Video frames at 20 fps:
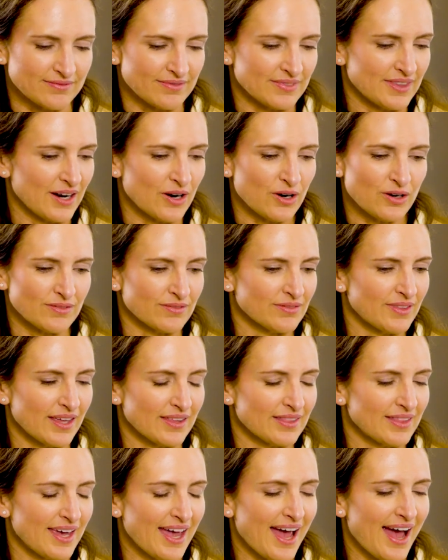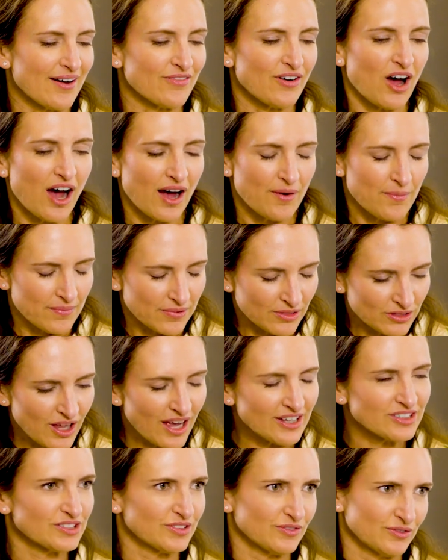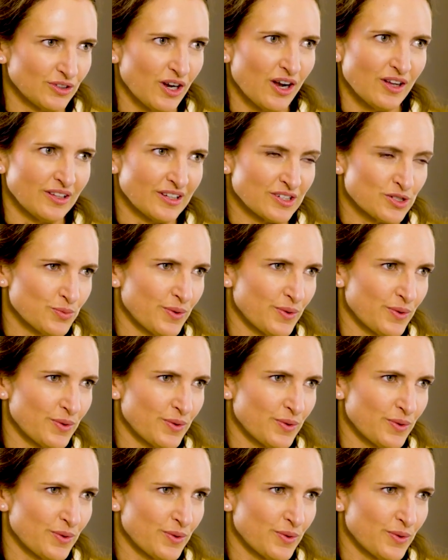they have lots of knowledge